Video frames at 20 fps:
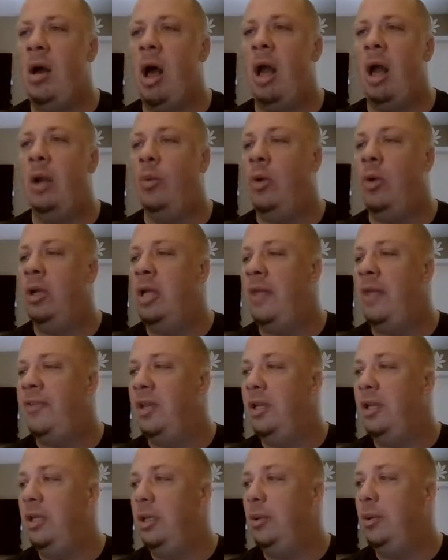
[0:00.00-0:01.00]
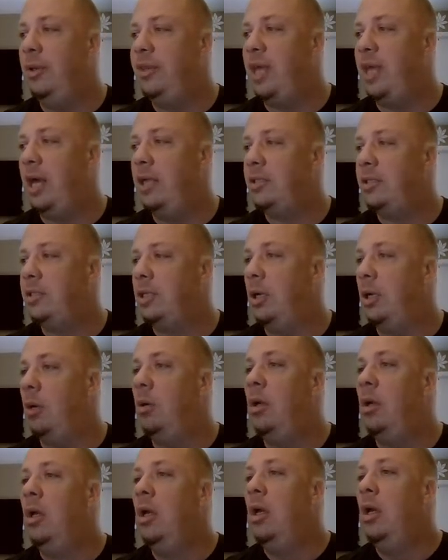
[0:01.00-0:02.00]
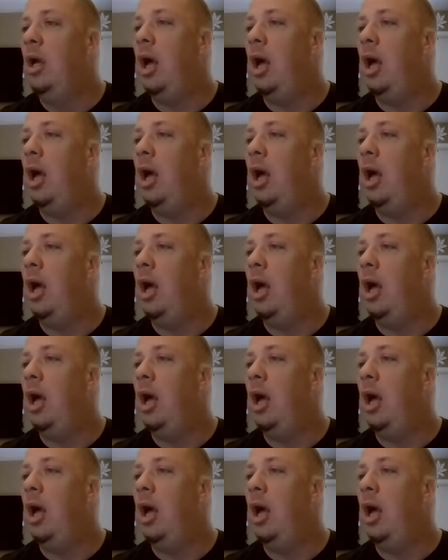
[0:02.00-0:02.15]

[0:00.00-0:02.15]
I don't want nothing to do with that. So I